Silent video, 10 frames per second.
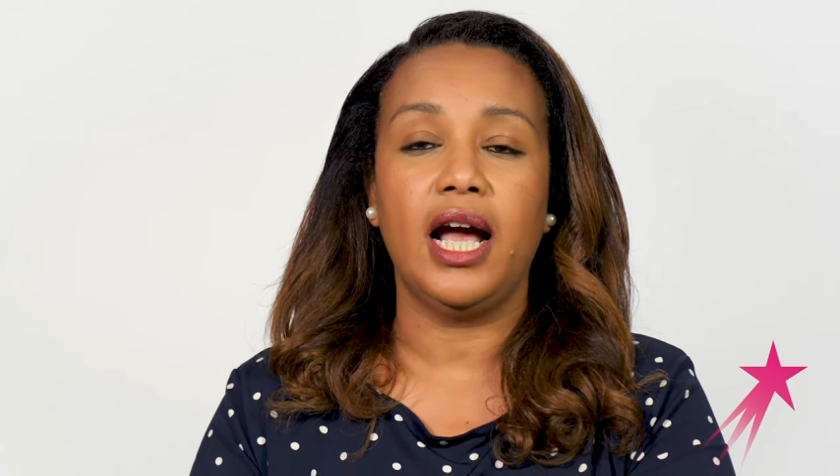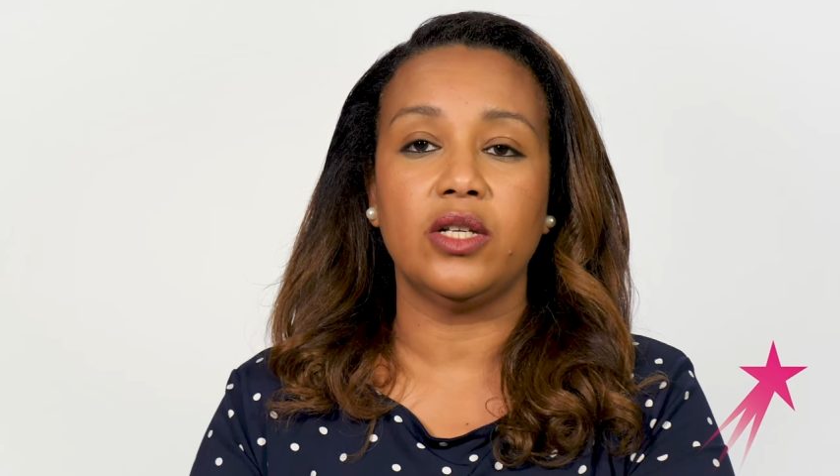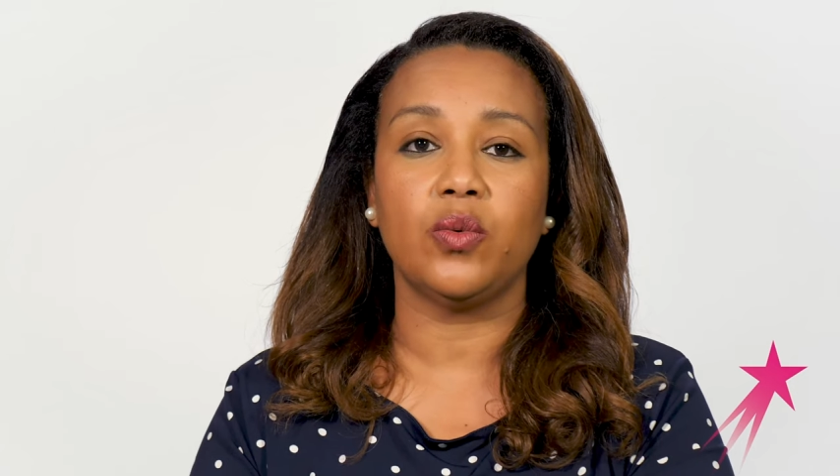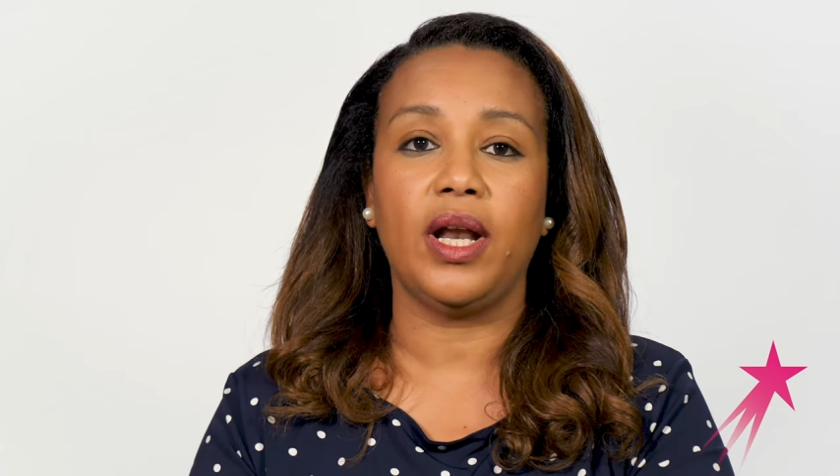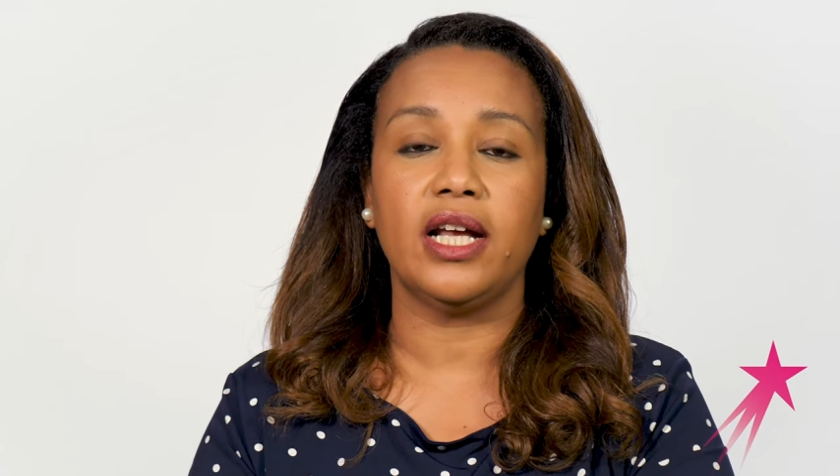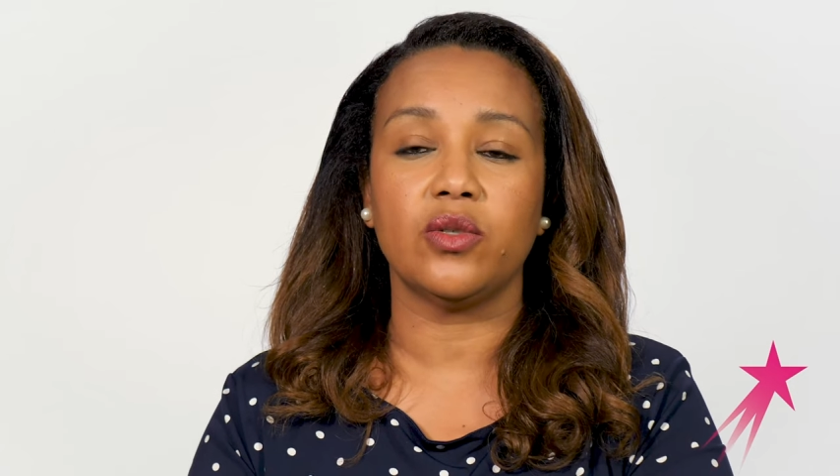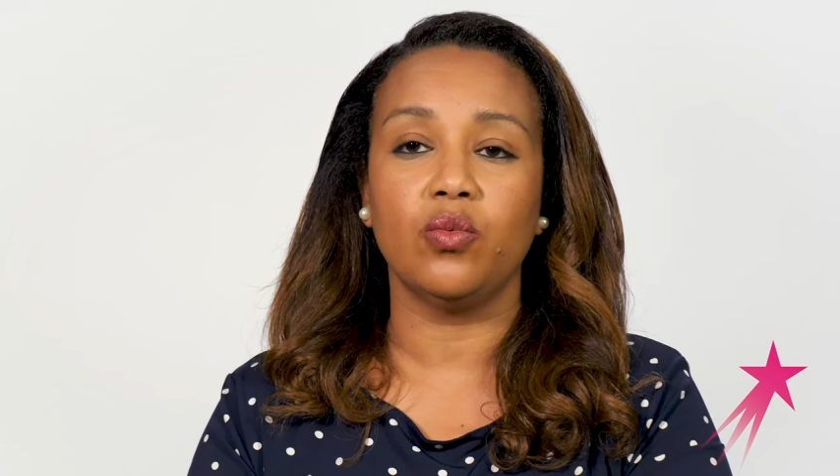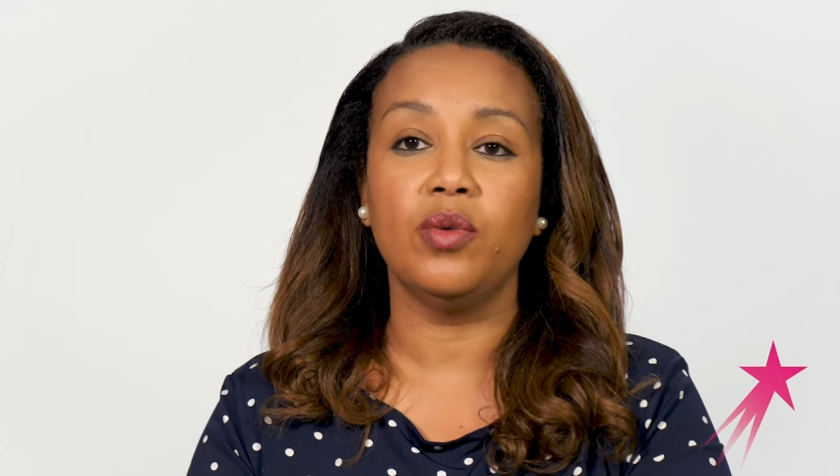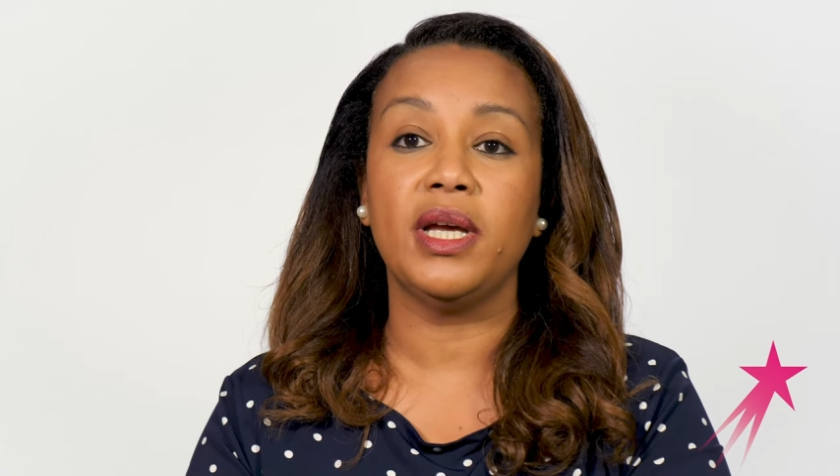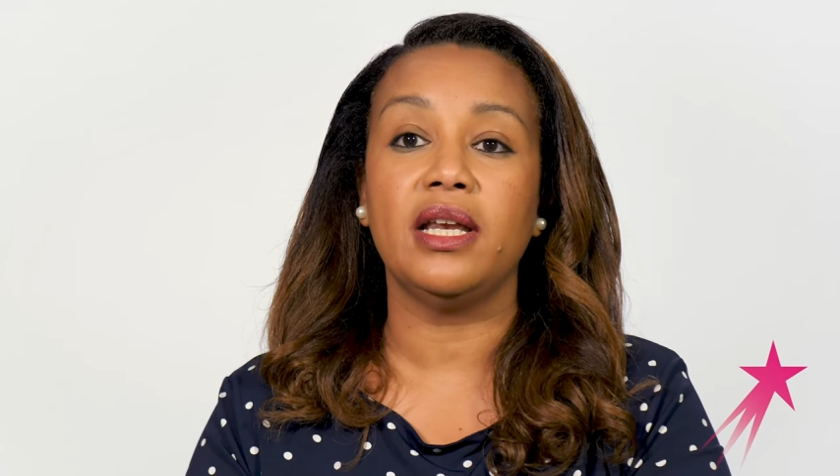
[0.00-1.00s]
as well as
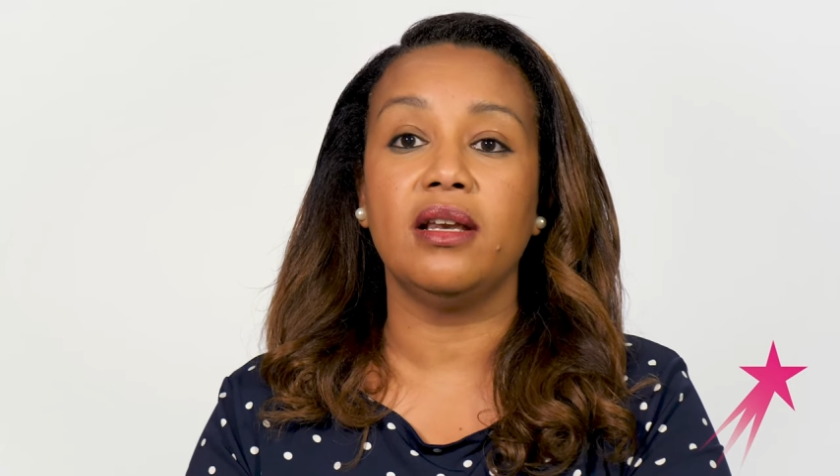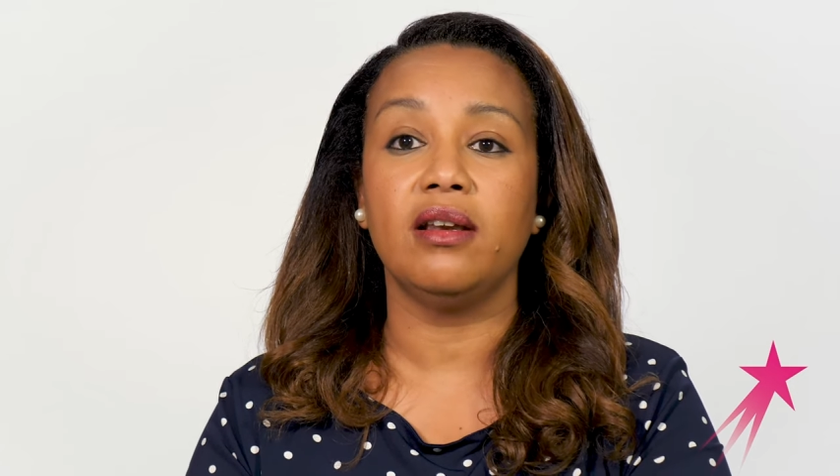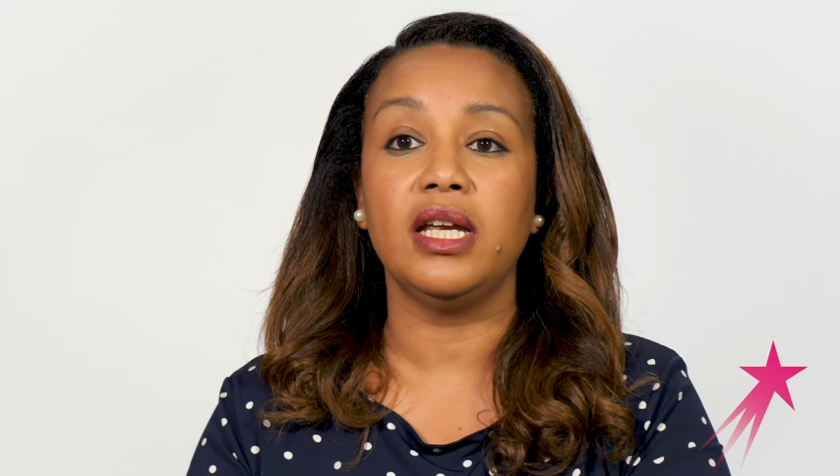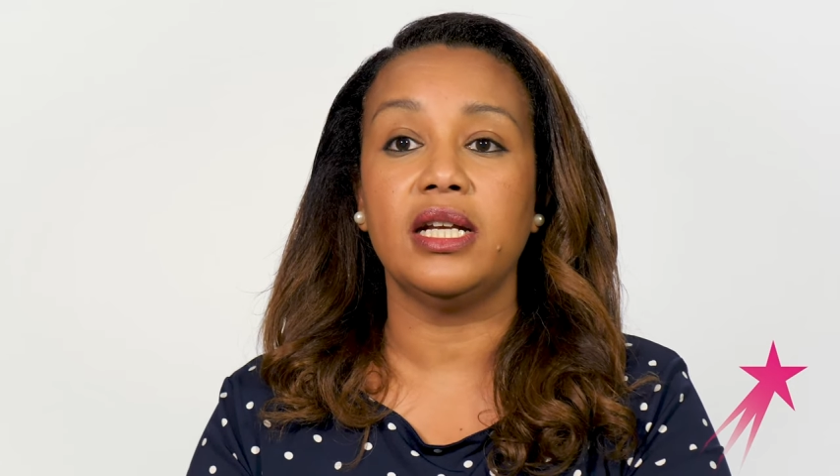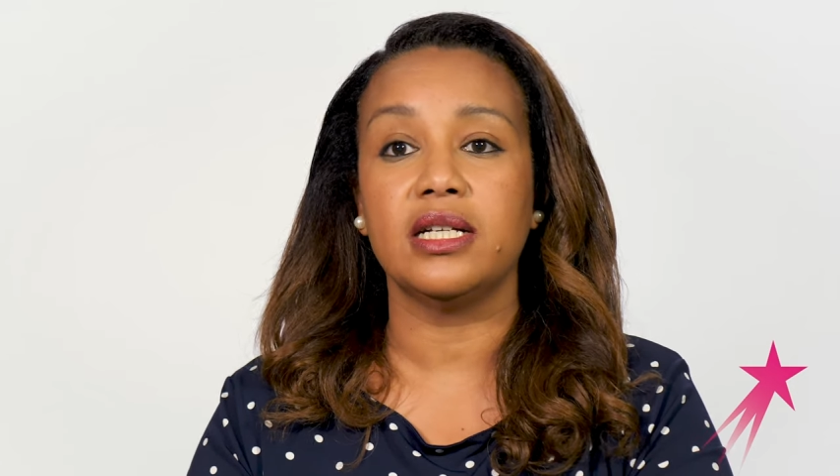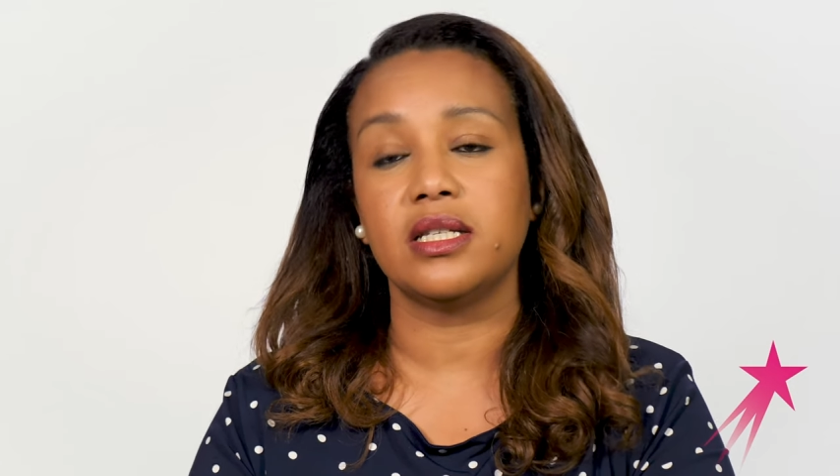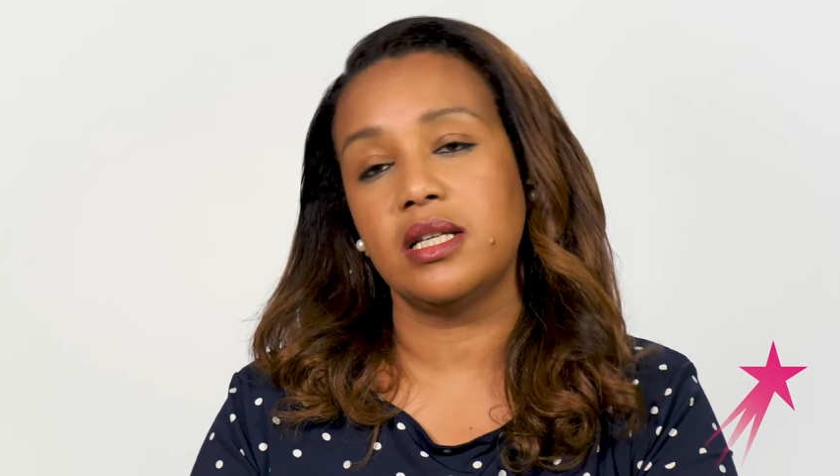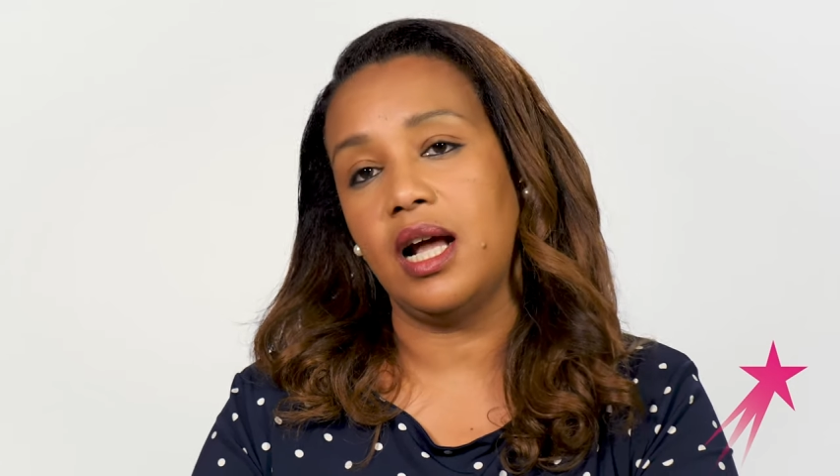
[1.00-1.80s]
women leaders